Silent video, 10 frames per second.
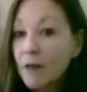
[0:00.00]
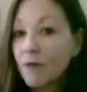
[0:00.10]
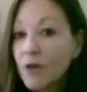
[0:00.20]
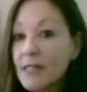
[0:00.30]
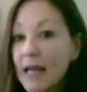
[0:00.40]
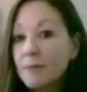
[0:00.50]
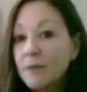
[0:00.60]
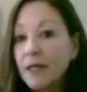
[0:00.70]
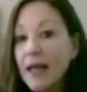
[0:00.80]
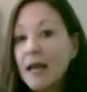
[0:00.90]
For
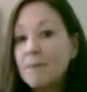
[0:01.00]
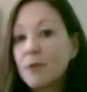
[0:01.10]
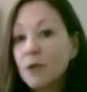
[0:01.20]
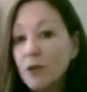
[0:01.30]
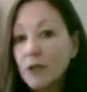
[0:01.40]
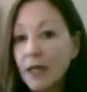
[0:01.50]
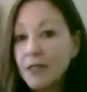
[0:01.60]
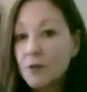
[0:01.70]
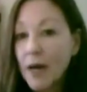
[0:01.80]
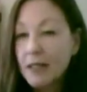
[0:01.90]
example, in April, I
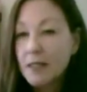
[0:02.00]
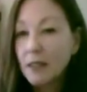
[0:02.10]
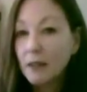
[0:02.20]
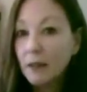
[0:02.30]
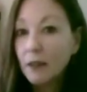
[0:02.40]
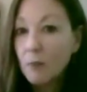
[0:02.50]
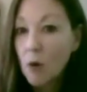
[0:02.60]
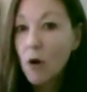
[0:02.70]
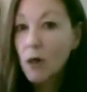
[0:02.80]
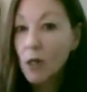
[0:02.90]
tracked it a little
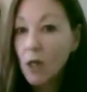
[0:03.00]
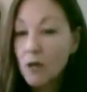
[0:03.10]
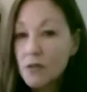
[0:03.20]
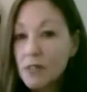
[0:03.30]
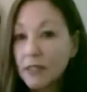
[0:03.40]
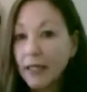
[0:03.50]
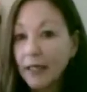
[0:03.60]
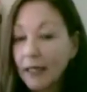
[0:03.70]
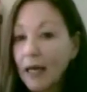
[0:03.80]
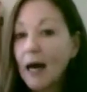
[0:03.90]
more closely,
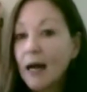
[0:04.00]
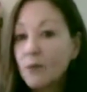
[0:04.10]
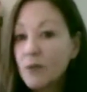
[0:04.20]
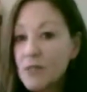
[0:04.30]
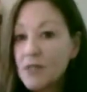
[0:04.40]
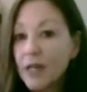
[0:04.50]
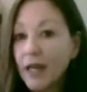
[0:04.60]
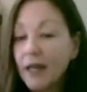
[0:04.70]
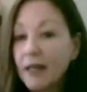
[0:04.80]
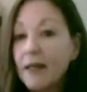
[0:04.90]
and I would
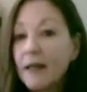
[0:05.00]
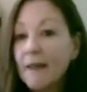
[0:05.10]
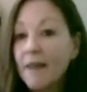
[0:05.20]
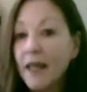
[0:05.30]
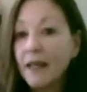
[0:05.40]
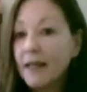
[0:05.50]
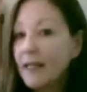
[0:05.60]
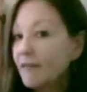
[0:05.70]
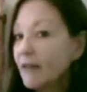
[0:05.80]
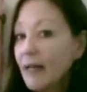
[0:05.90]
say that
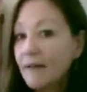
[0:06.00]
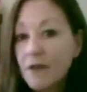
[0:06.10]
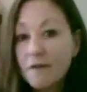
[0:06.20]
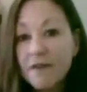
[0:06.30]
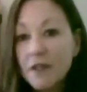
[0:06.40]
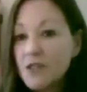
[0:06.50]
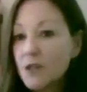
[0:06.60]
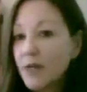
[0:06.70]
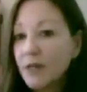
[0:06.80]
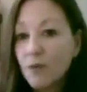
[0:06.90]
even after
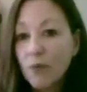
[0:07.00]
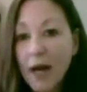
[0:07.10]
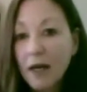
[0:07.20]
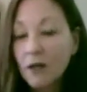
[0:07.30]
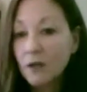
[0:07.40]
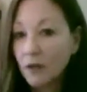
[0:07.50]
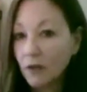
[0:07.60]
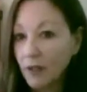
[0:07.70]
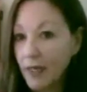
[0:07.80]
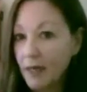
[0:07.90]
filtering
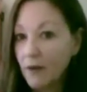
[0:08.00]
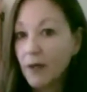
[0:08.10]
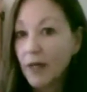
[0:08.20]
regularly,